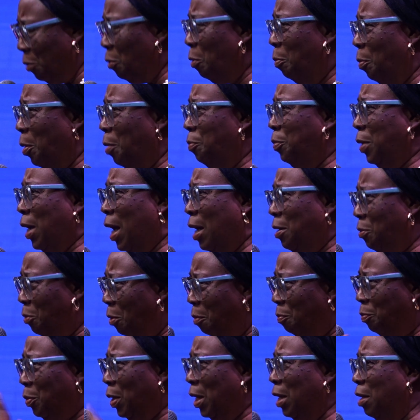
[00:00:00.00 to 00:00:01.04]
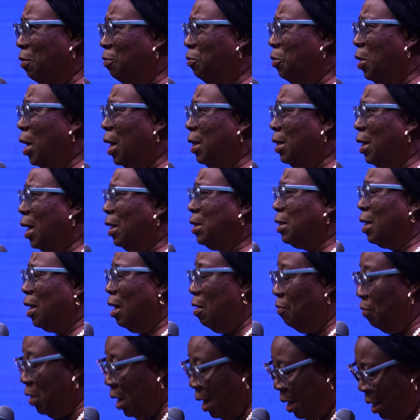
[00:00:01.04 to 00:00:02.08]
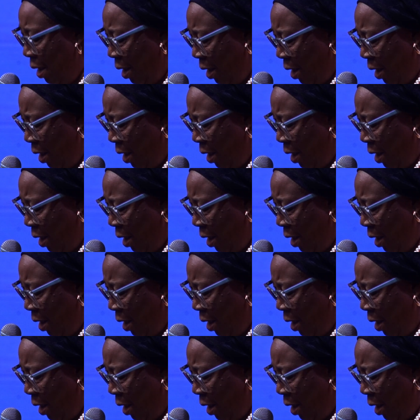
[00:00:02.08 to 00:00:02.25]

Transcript: your mommy? I don't believe you are that clever.